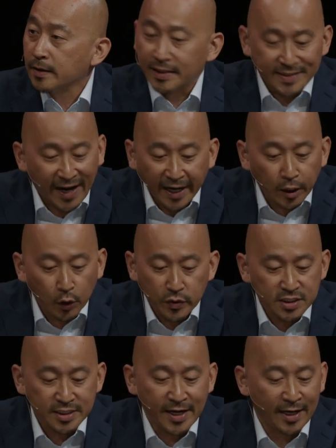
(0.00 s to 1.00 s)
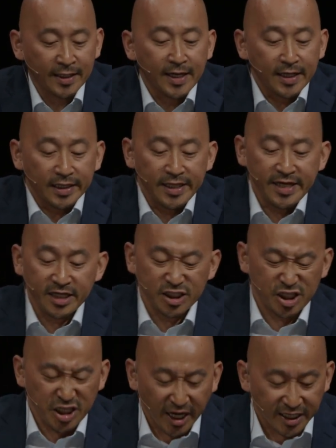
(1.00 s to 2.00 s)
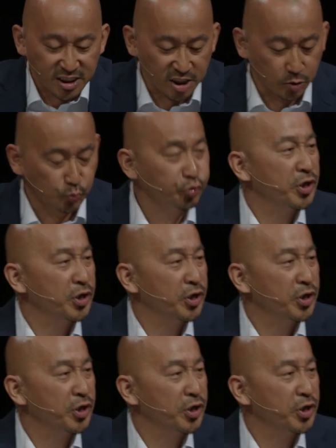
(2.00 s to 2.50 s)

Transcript: The title is not the unchanging